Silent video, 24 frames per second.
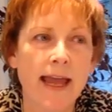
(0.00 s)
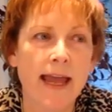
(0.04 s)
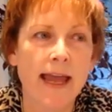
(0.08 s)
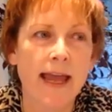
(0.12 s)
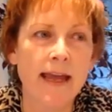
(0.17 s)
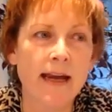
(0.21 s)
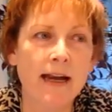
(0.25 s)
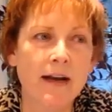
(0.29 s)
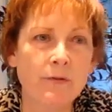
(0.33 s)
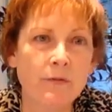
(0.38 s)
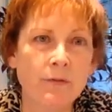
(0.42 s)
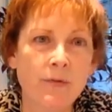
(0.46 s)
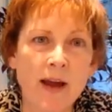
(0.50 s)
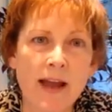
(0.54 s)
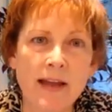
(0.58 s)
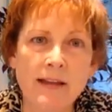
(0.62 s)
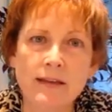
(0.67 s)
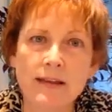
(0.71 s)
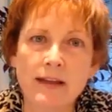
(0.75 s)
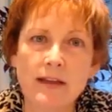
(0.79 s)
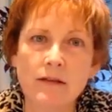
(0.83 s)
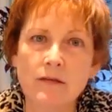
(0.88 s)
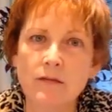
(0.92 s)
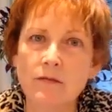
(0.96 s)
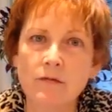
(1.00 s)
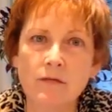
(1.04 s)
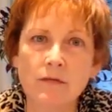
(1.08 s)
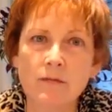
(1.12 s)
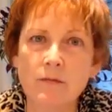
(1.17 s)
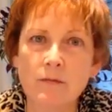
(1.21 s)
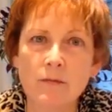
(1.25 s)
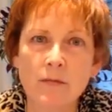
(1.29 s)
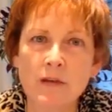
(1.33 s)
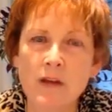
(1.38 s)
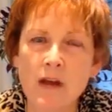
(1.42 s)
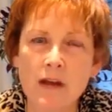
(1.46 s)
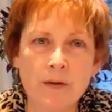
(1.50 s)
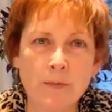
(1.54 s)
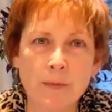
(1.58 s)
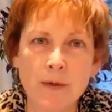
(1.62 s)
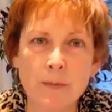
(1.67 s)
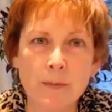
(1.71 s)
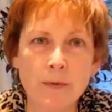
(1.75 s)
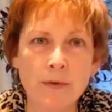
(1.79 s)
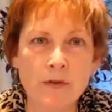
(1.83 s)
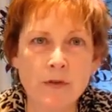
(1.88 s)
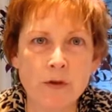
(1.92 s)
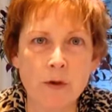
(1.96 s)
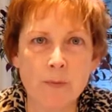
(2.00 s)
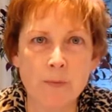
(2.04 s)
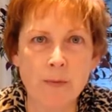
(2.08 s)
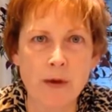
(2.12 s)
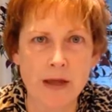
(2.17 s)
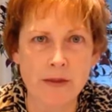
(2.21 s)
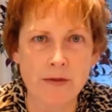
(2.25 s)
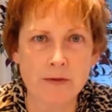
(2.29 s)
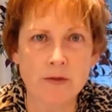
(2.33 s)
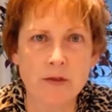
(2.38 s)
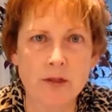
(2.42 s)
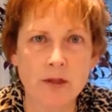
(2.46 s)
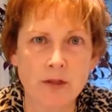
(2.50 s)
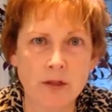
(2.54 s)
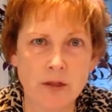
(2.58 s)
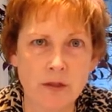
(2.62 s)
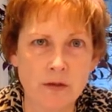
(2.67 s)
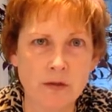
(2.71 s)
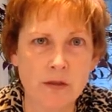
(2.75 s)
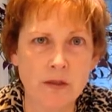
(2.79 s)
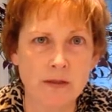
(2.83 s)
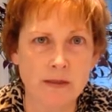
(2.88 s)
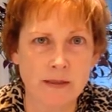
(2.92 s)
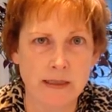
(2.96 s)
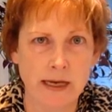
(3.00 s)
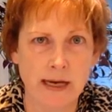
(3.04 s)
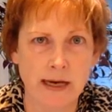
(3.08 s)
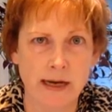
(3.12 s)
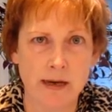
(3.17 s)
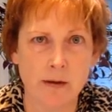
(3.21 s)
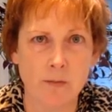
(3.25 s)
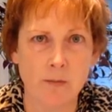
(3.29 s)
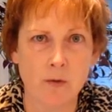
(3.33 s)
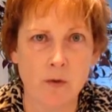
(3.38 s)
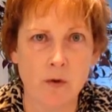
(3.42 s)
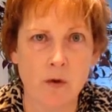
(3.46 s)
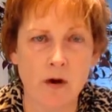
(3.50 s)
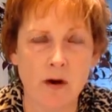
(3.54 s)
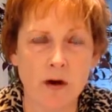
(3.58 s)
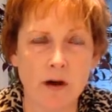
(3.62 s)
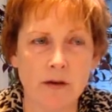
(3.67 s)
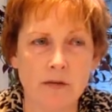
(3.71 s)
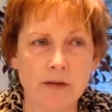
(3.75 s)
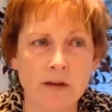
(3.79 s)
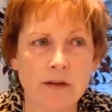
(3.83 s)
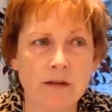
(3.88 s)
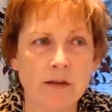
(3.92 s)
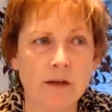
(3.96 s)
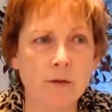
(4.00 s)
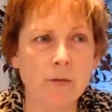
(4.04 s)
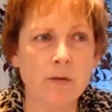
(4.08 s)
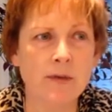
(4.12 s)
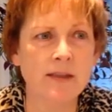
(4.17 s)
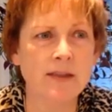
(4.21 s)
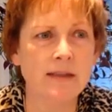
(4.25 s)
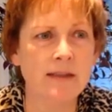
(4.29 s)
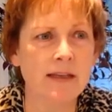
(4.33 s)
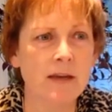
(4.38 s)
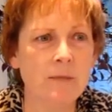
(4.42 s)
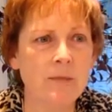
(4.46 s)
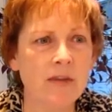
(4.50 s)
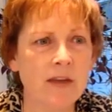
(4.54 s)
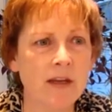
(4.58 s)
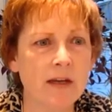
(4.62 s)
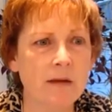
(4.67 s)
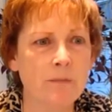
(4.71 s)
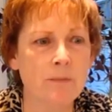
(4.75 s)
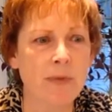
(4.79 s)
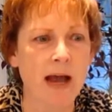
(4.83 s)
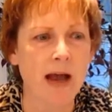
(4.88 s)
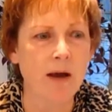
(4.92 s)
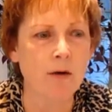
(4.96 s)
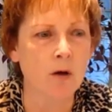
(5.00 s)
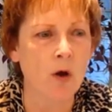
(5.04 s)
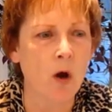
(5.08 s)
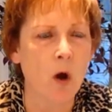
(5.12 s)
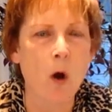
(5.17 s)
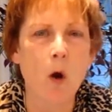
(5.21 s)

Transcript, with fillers: and I read that a lot of people don't bother to do this anymore, that there was something about